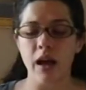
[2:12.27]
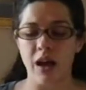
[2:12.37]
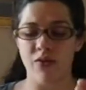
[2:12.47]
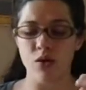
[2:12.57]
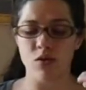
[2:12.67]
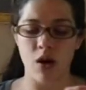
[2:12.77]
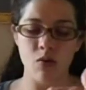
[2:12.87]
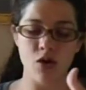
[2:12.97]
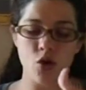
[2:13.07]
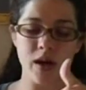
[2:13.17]
If you
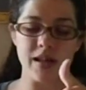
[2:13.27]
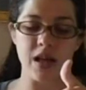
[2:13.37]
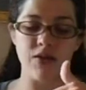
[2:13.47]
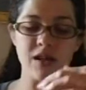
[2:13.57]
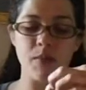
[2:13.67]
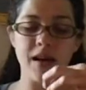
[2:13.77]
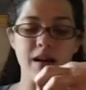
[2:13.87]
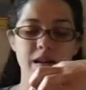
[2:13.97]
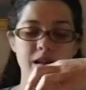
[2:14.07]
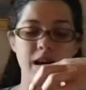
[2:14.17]
don't enjoy Tevas
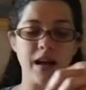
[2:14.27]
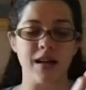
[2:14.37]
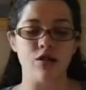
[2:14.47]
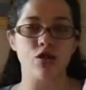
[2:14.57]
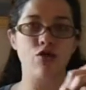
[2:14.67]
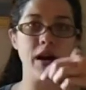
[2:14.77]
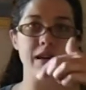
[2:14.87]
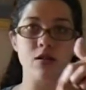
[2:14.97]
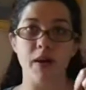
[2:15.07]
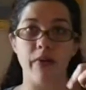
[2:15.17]
because it
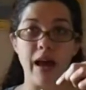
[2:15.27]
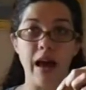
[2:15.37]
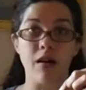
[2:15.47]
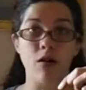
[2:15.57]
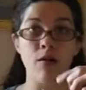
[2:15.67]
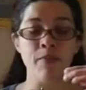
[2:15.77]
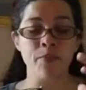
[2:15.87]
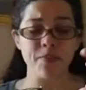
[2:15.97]
constrains around the ankle